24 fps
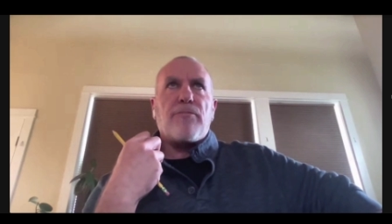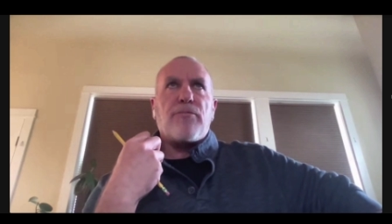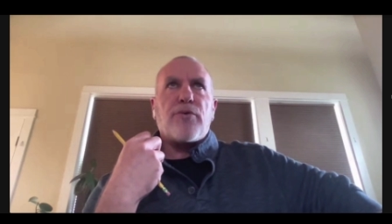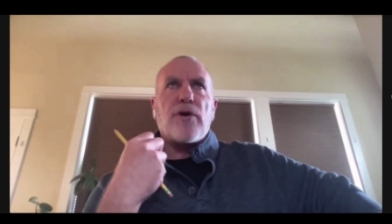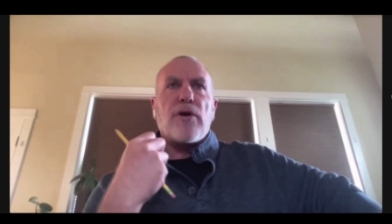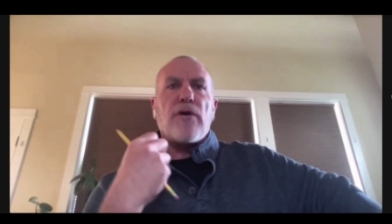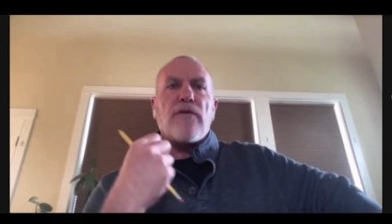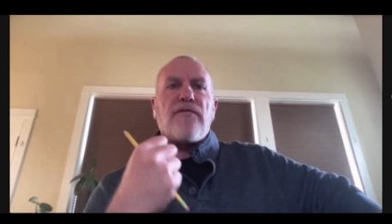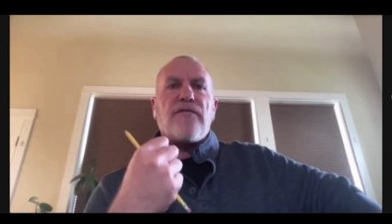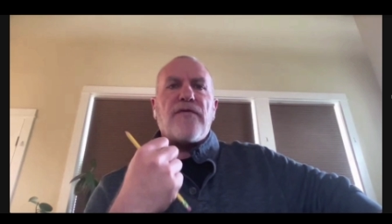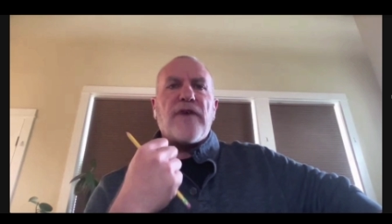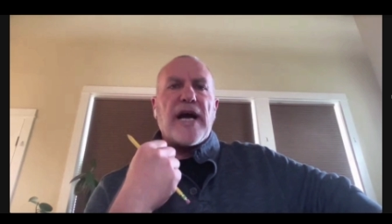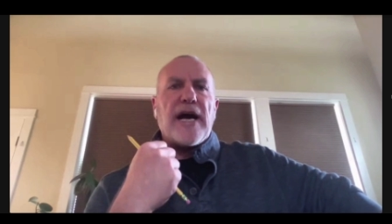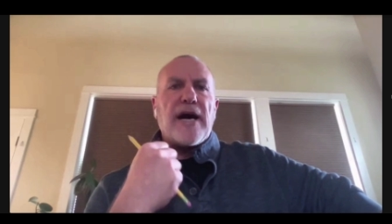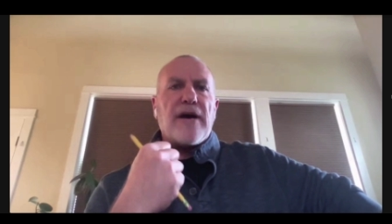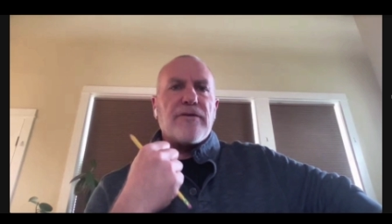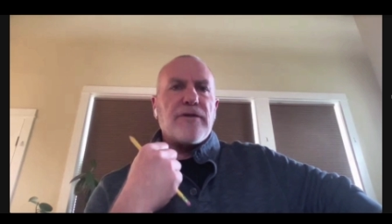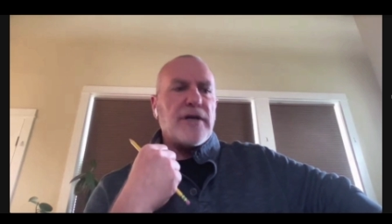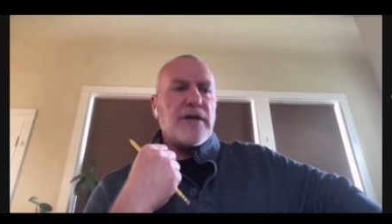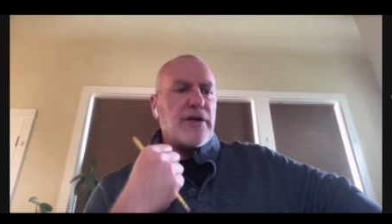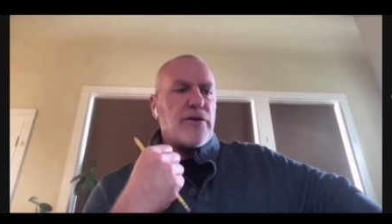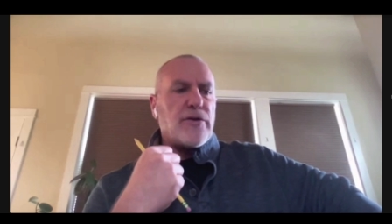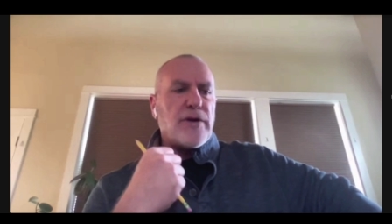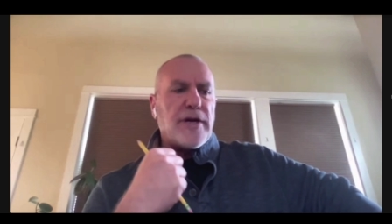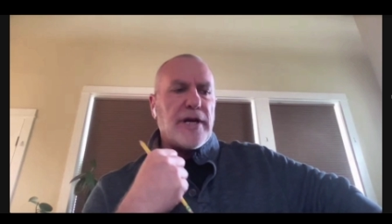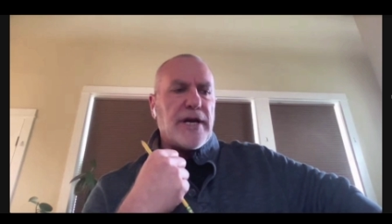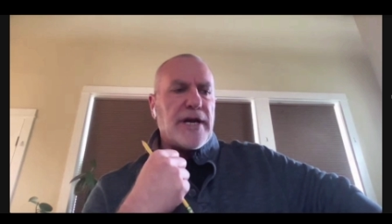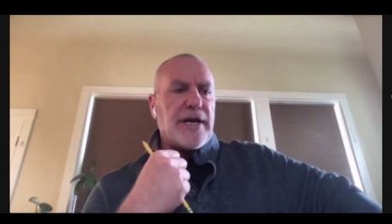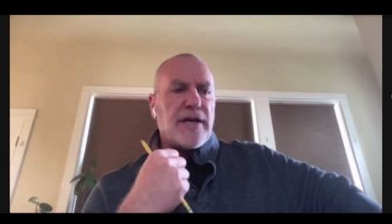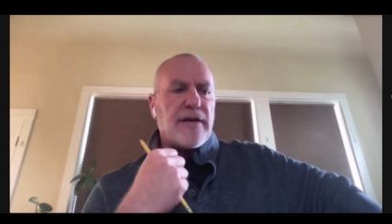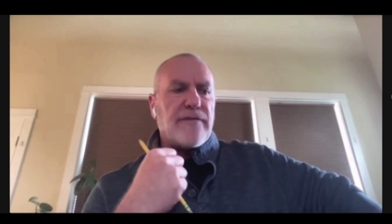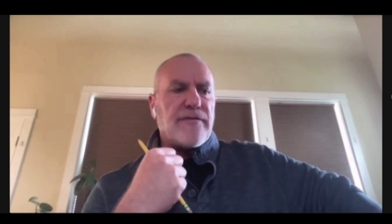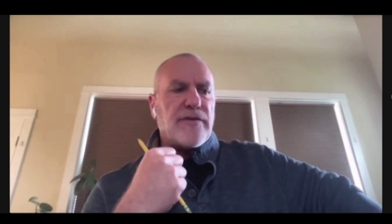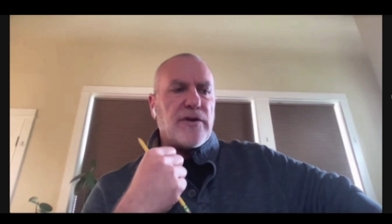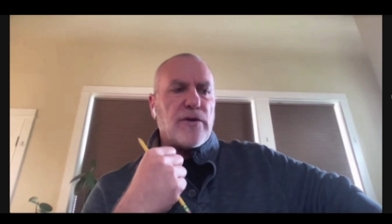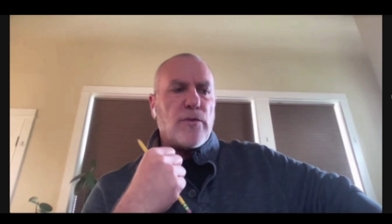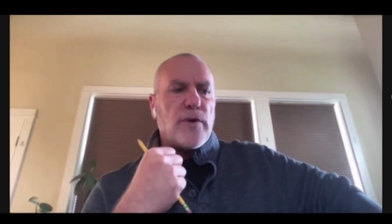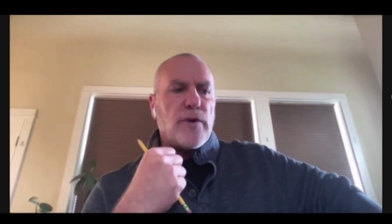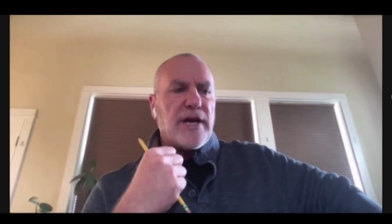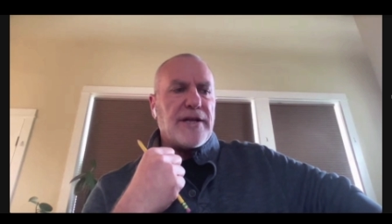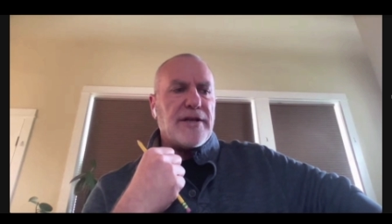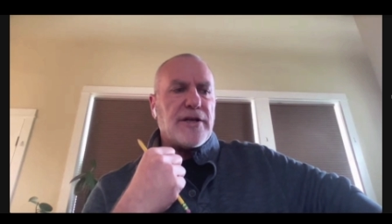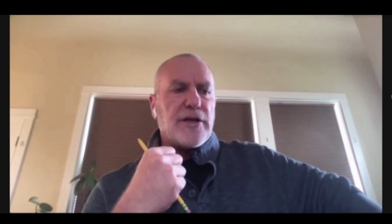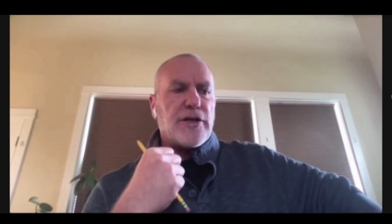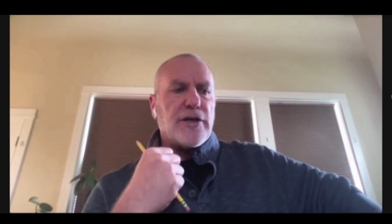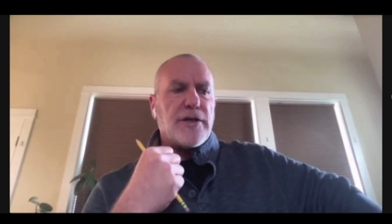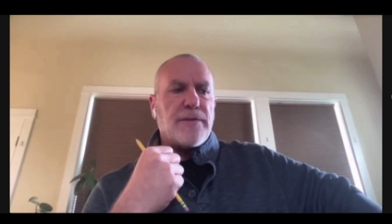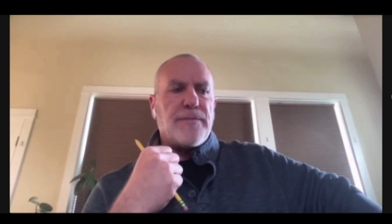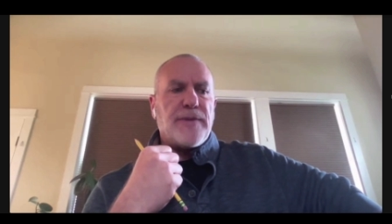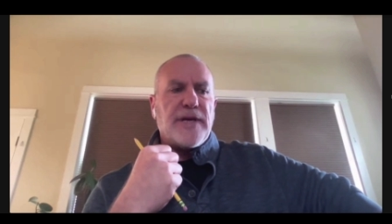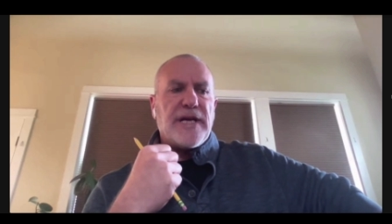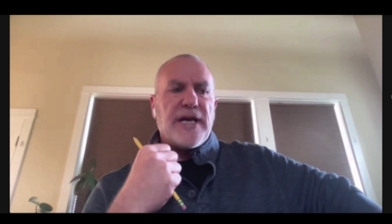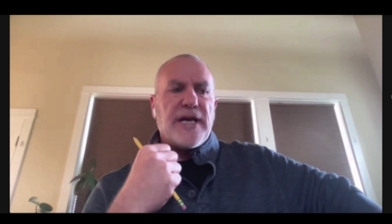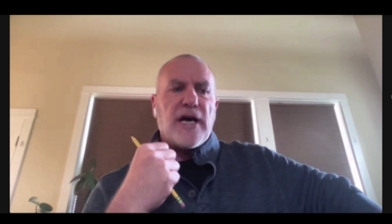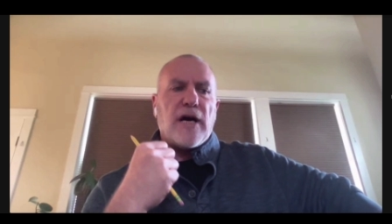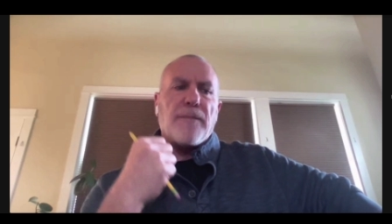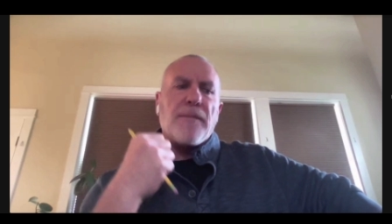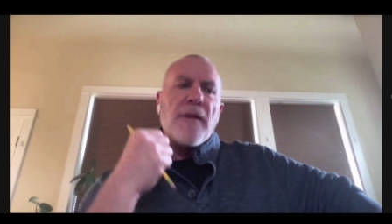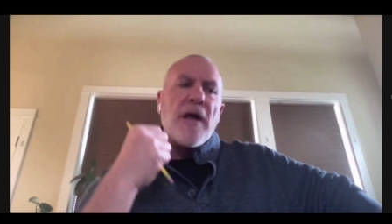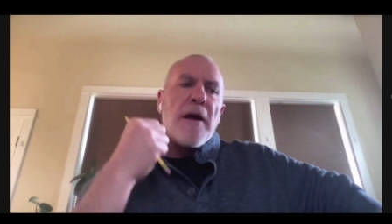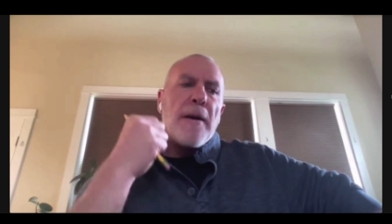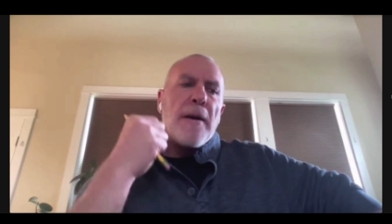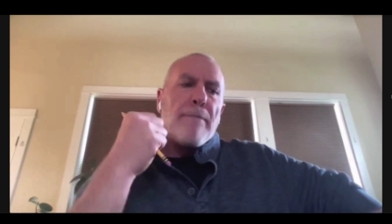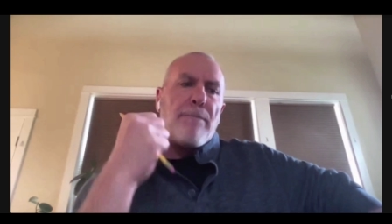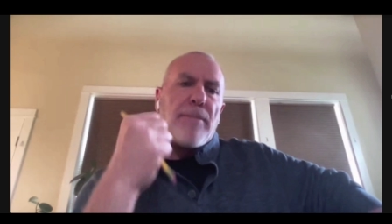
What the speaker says: profoundly creative in a way that couldn't be helped.